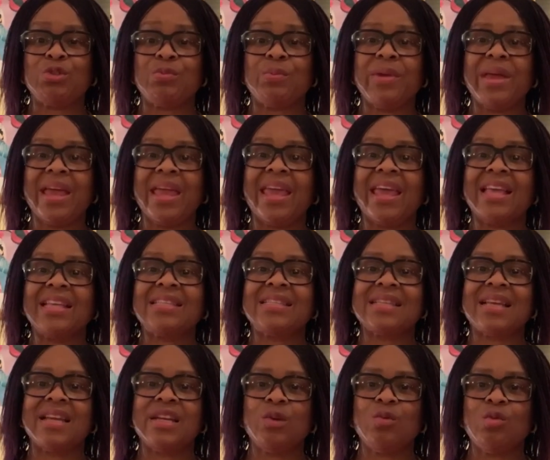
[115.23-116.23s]
to bear against
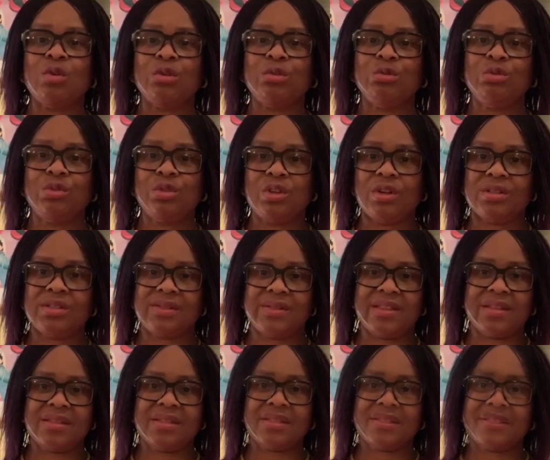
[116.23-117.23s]
anyone who does
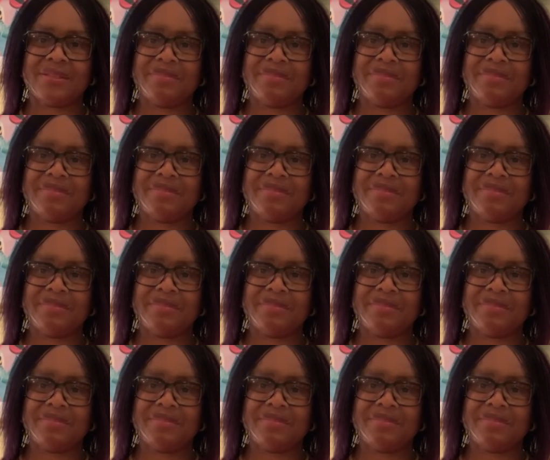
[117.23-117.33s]
this.